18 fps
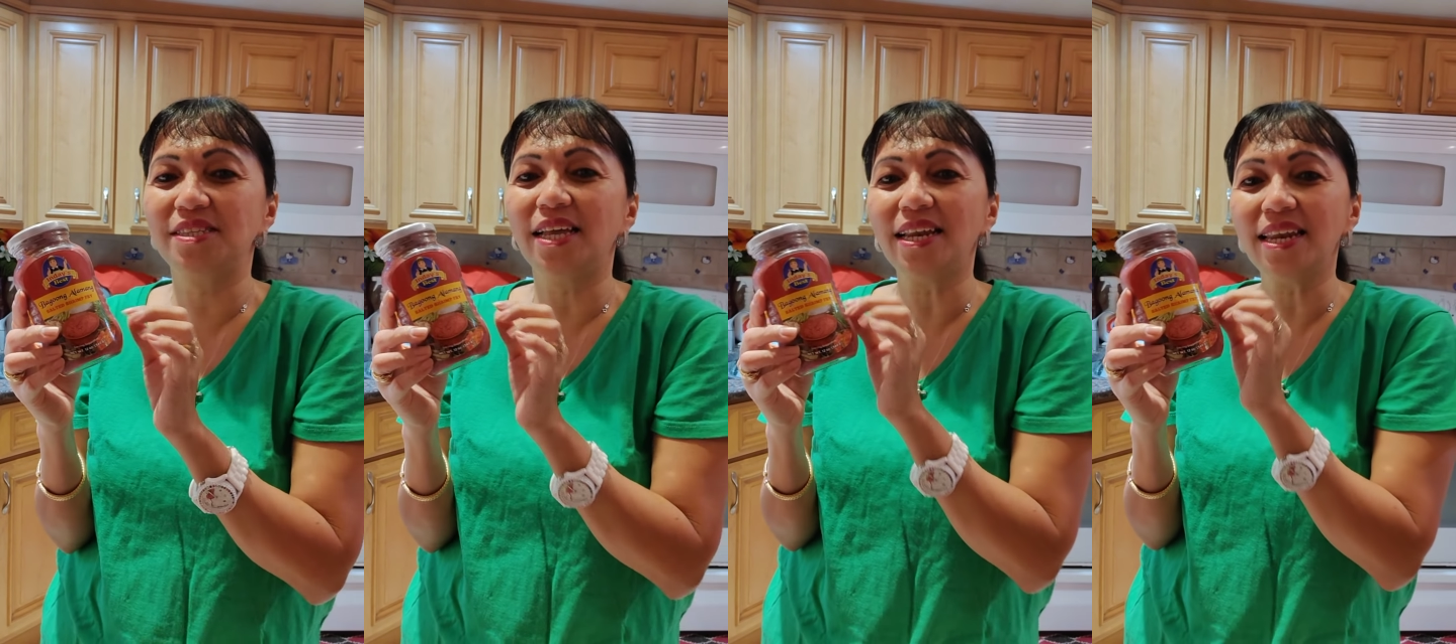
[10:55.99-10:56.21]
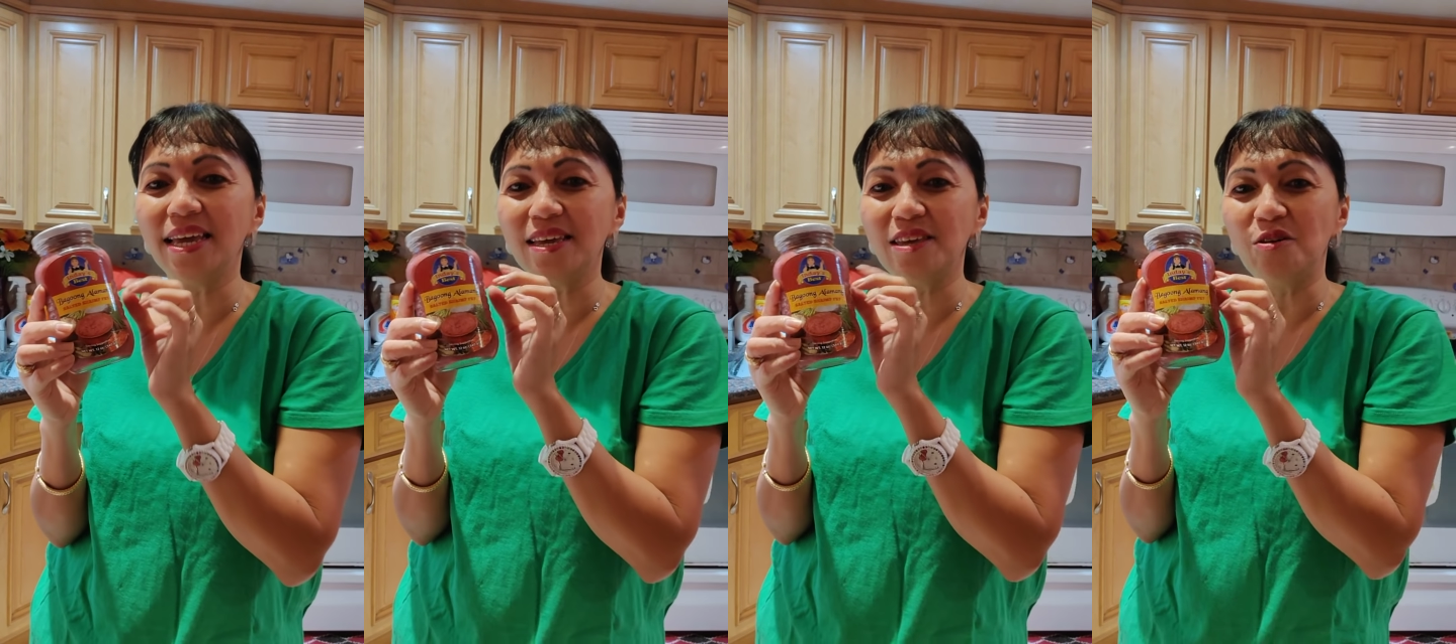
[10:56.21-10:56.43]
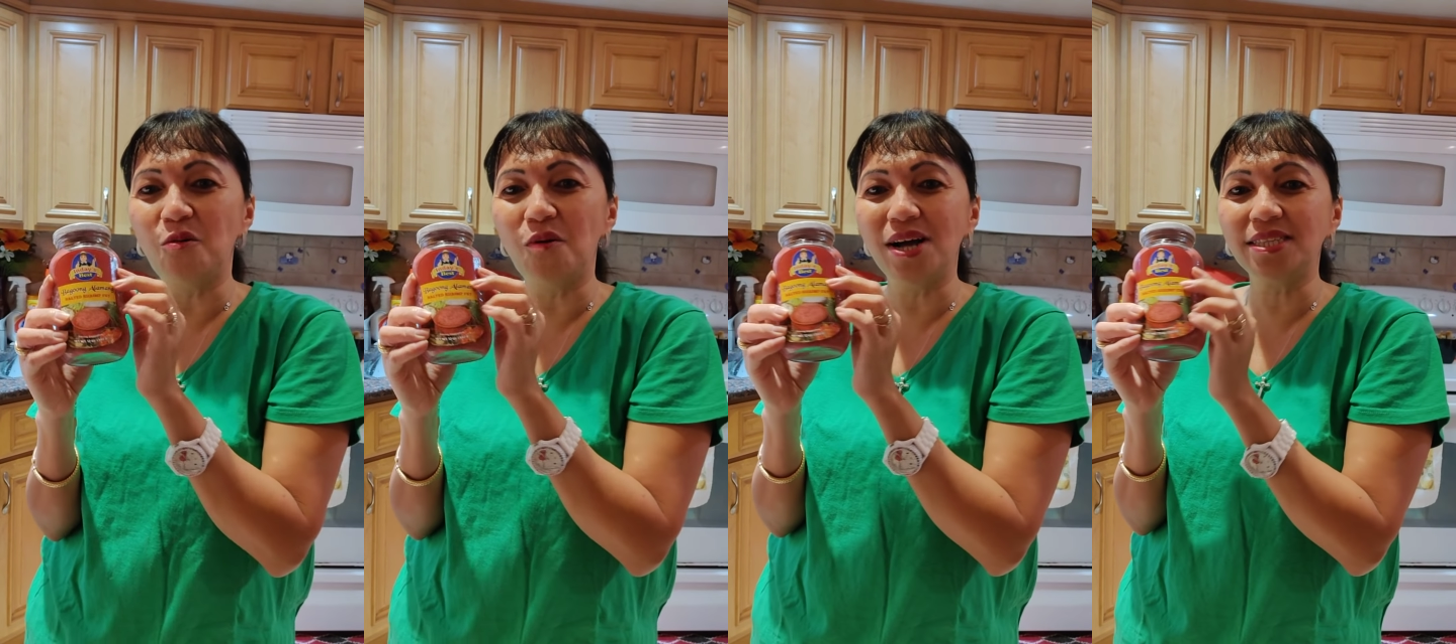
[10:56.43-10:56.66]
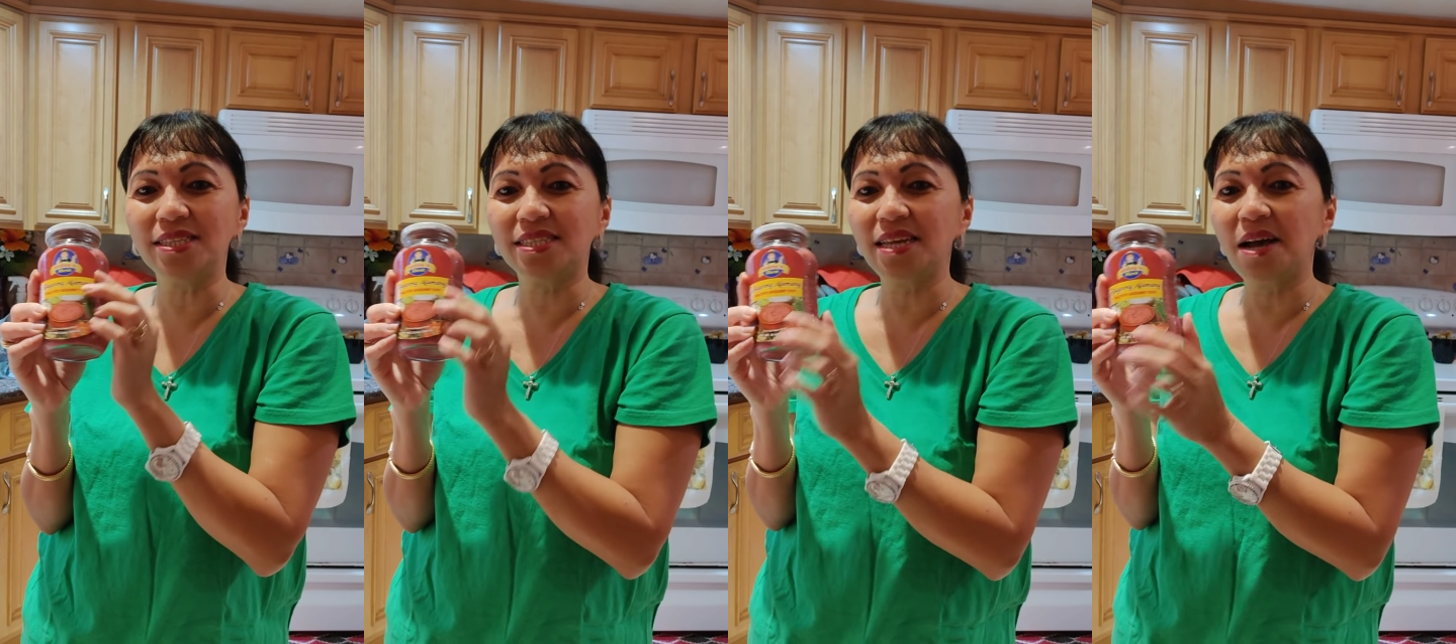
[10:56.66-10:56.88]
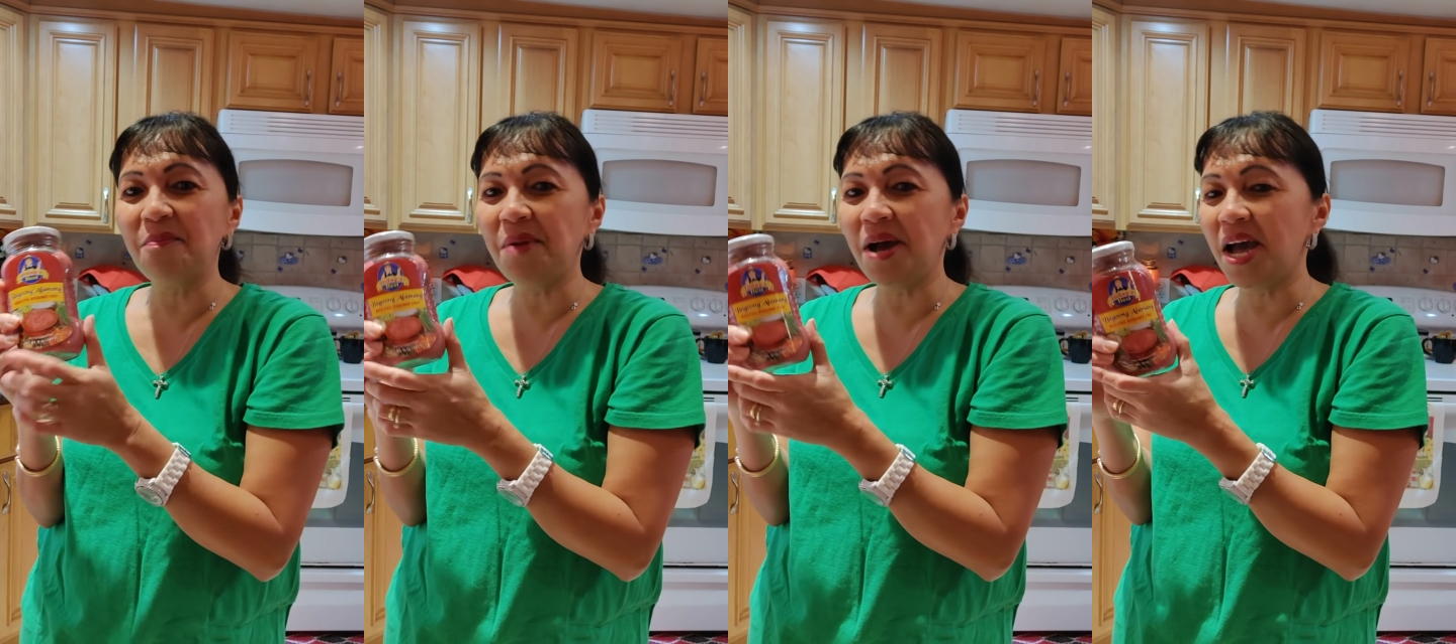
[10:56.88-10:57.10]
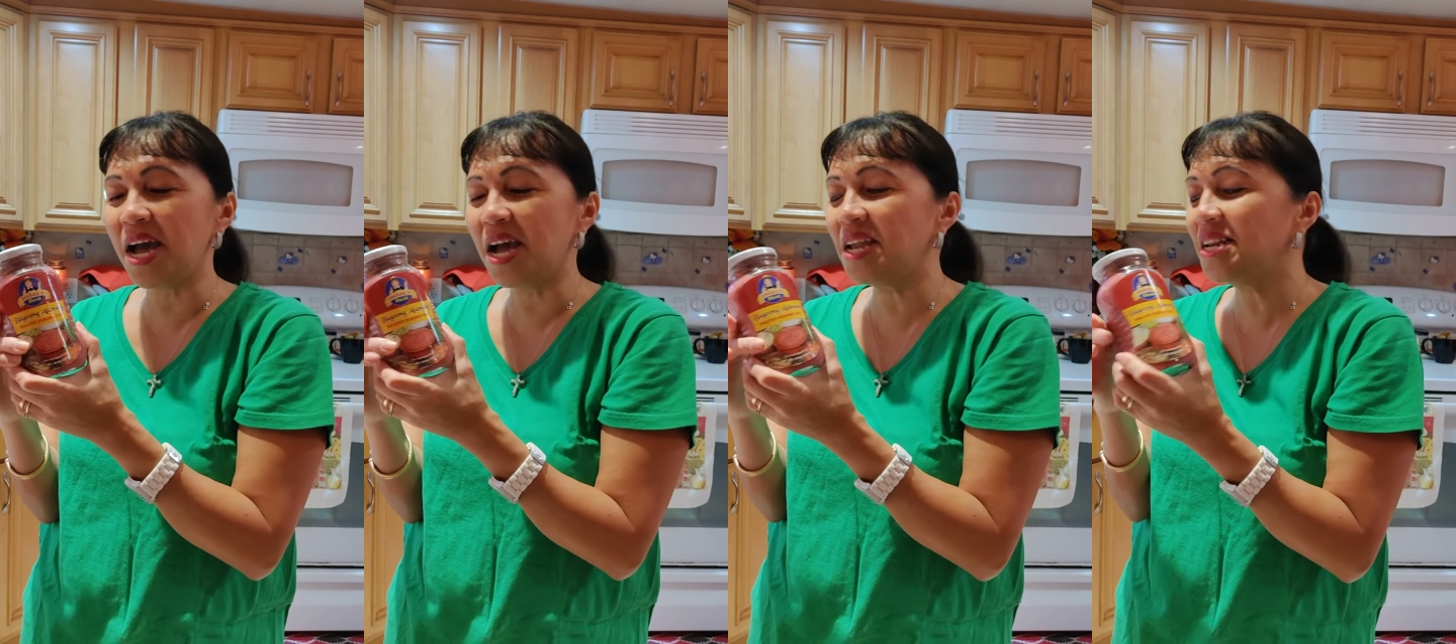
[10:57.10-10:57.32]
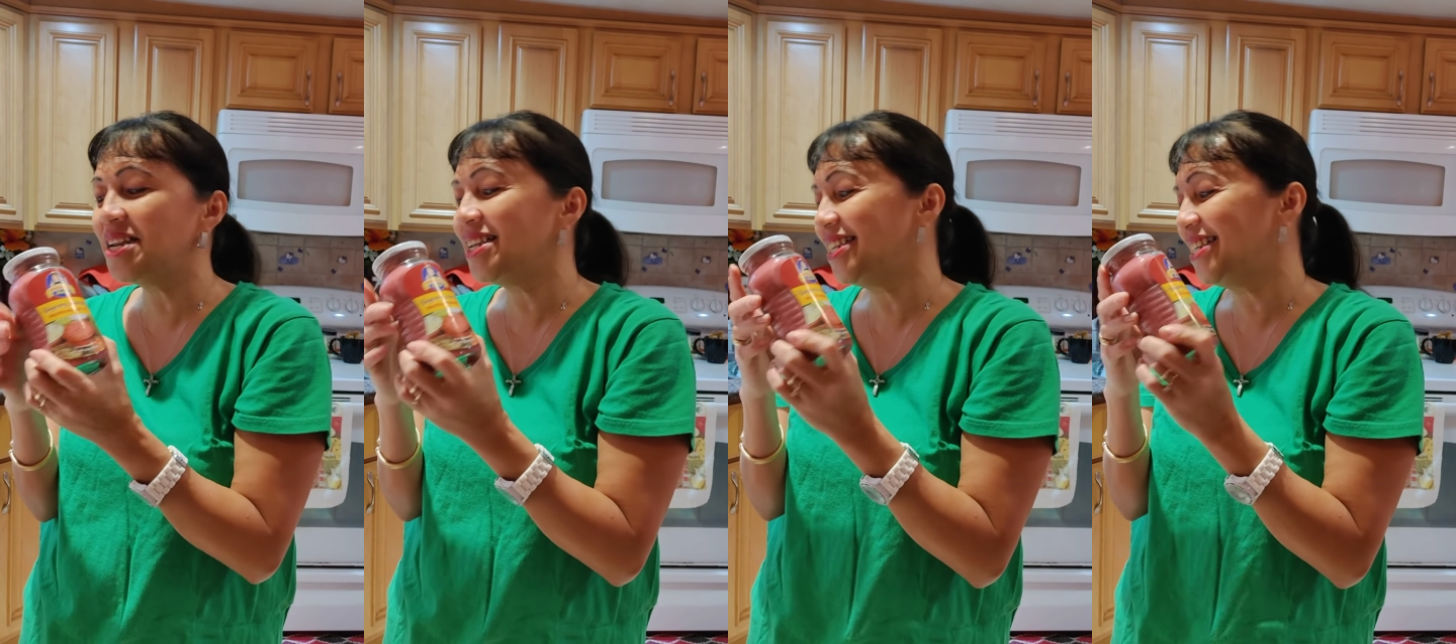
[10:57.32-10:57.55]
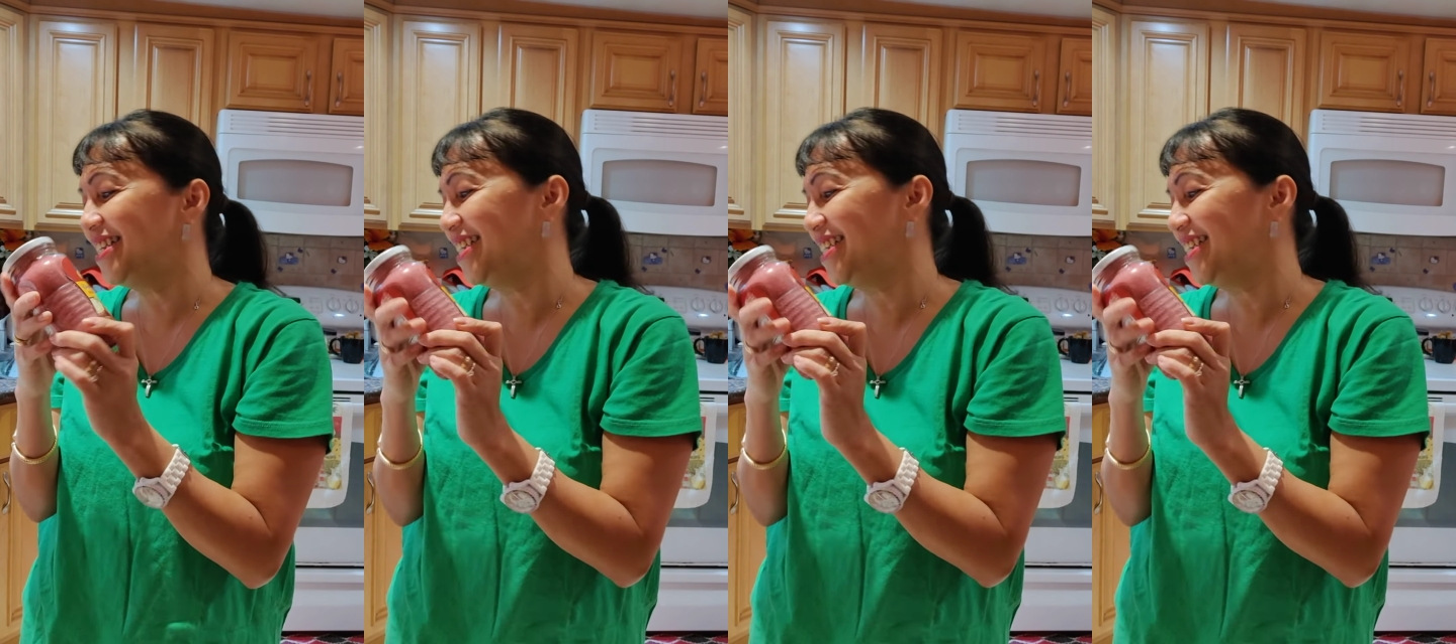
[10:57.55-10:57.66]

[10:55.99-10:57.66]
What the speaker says: Dali, you want some, han?